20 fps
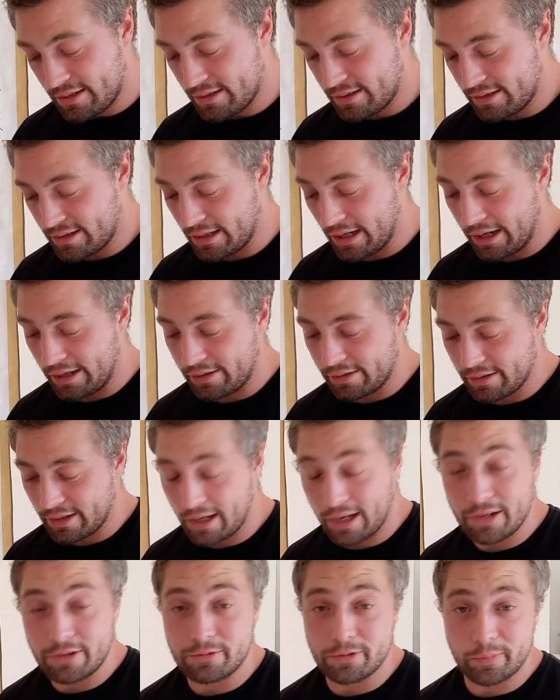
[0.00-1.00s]
you know,
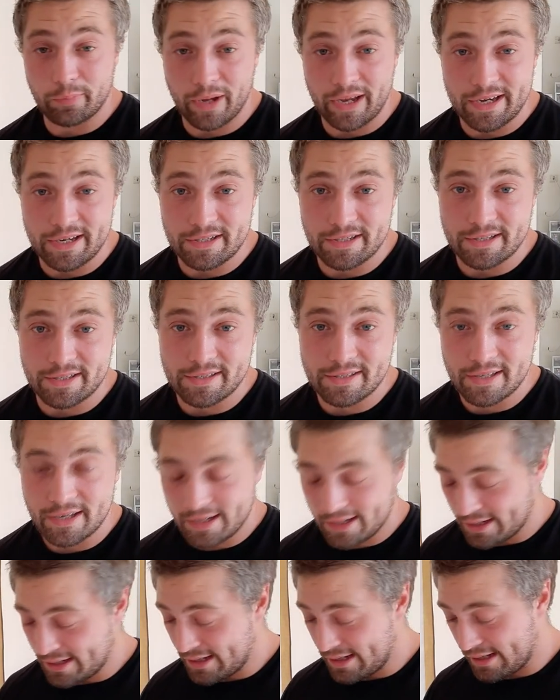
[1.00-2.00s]
100 pages
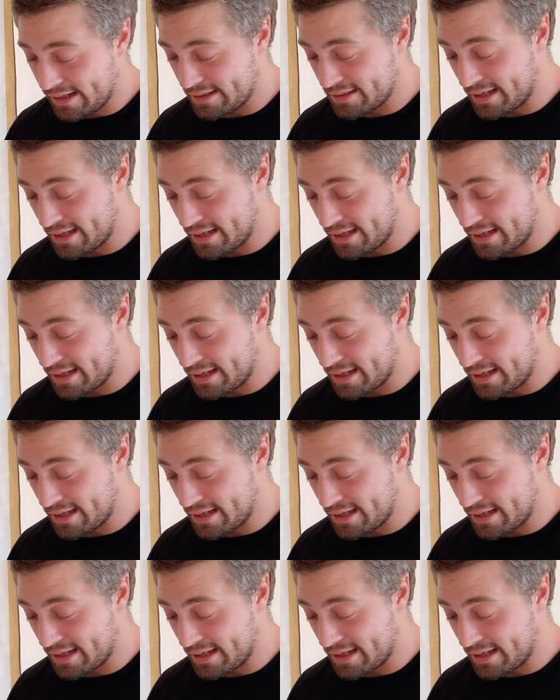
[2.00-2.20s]
is,